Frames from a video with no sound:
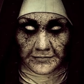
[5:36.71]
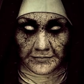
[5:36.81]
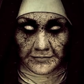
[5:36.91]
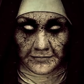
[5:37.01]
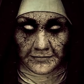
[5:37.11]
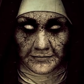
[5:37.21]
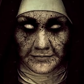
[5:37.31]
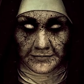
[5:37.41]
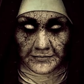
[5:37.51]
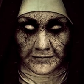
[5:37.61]

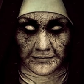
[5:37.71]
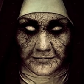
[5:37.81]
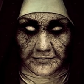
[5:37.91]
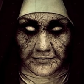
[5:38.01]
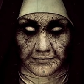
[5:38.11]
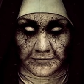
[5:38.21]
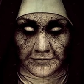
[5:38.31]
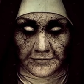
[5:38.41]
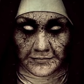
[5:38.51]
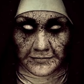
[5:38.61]

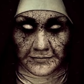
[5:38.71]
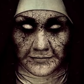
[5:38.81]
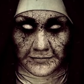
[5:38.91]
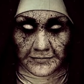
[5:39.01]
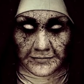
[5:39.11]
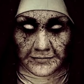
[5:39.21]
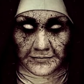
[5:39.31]
Nobody speaks.